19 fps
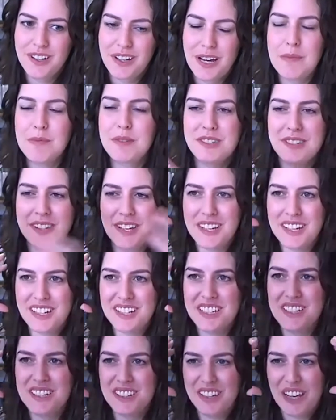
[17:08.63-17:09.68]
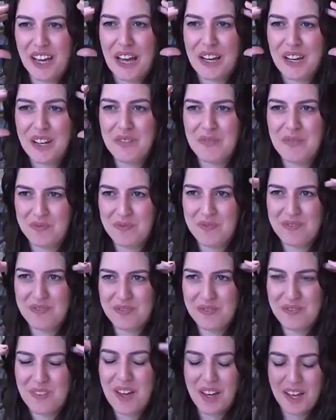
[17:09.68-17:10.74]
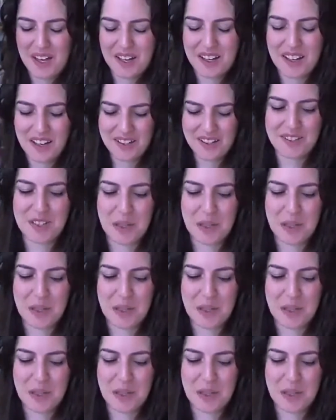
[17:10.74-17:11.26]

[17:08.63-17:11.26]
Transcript: I'm just thinking like, as